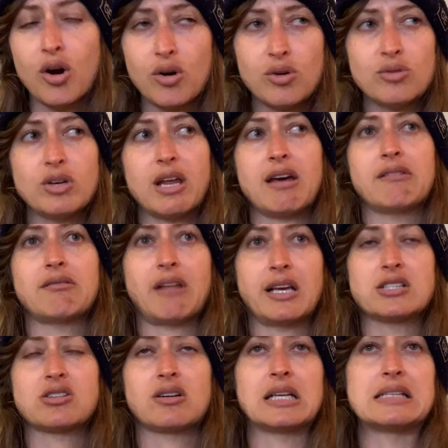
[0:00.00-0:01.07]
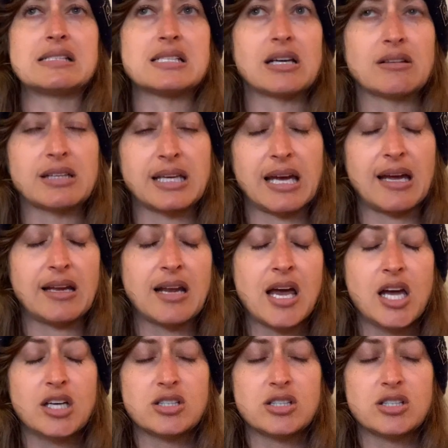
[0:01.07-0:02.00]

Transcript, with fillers: own and like starting to delegate